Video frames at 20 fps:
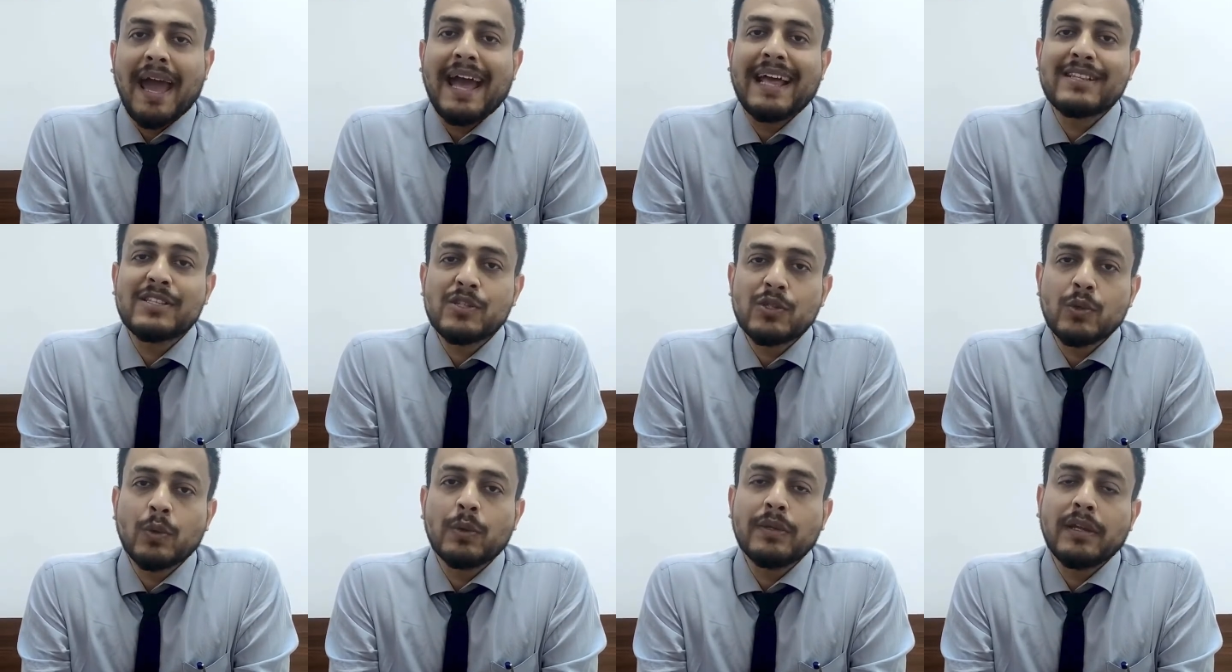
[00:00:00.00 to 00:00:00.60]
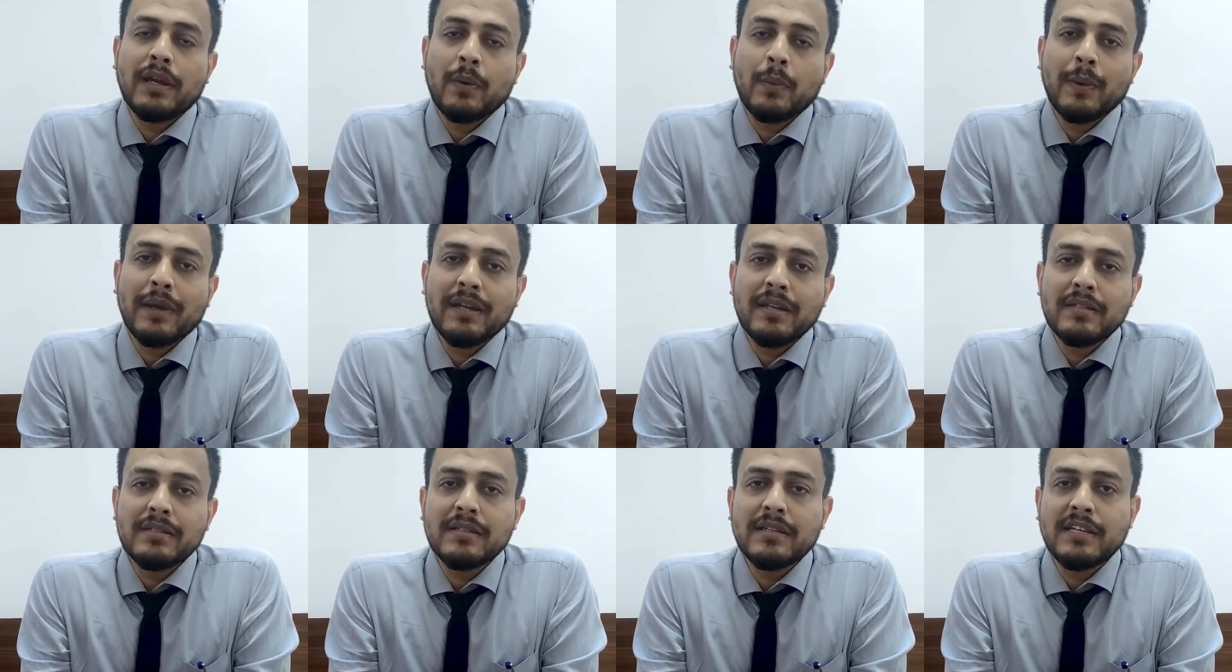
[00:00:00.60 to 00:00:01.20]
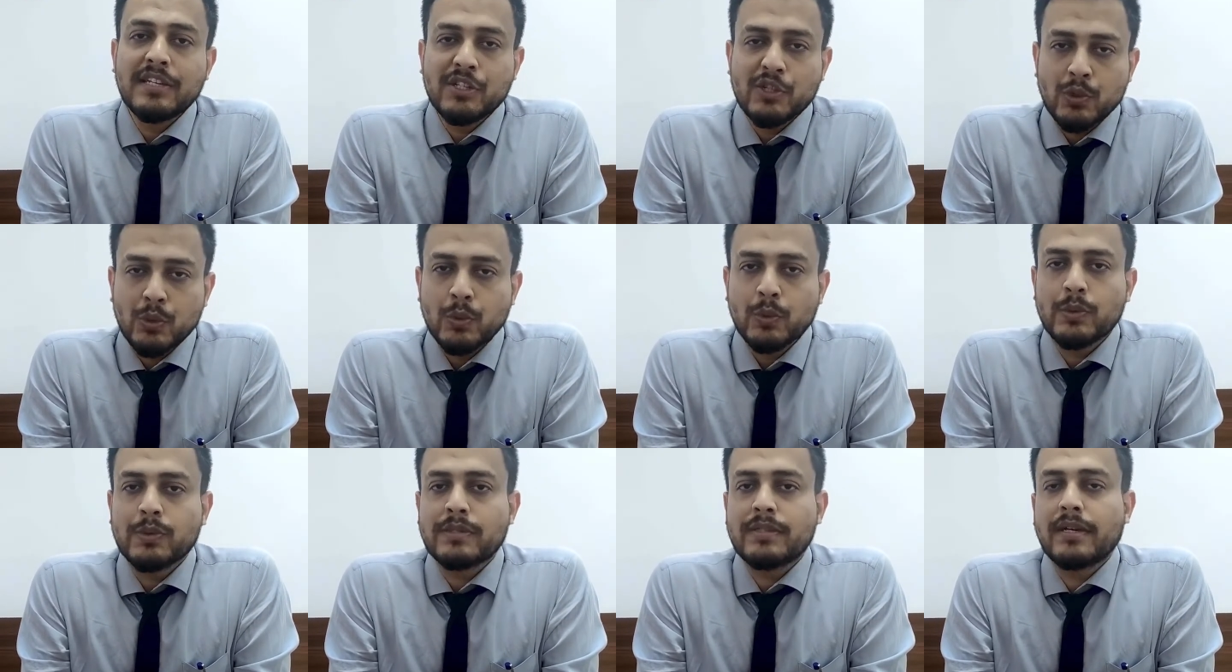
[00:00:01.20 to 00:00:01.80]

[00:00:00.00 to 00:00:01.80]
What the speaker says: And so there are various issues